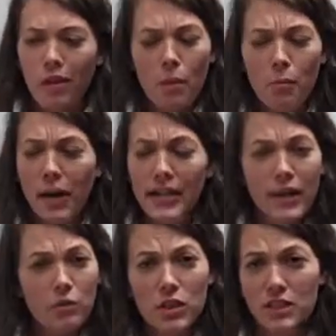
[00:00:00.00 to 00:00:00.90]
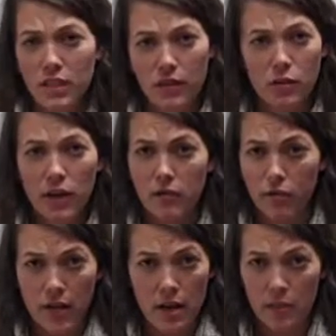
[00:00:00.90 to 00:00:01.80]
But I can't really take credit
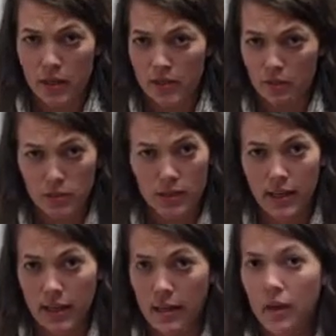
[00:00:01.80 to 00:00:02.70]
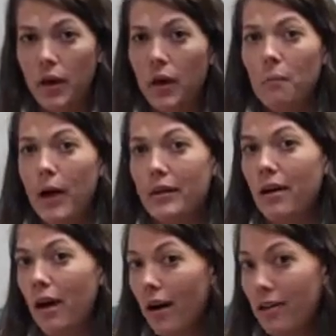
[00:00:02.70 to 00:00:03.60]
for that, because it was, again, my
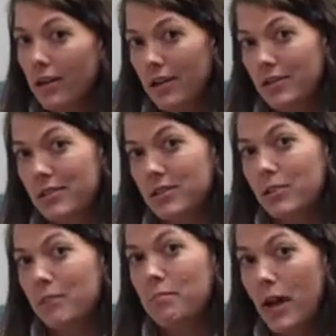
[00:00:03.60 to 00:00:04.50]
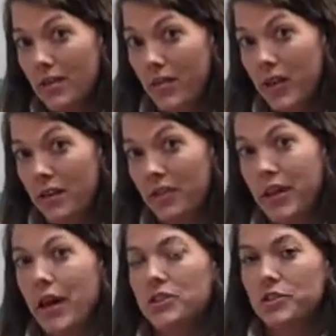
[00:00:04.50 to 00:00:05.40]
colleagues' method
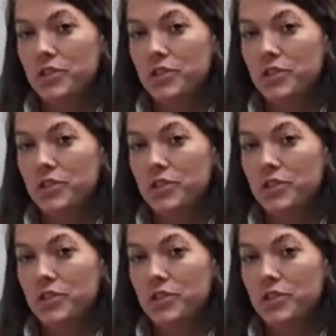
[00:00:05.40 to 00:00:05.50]
that I just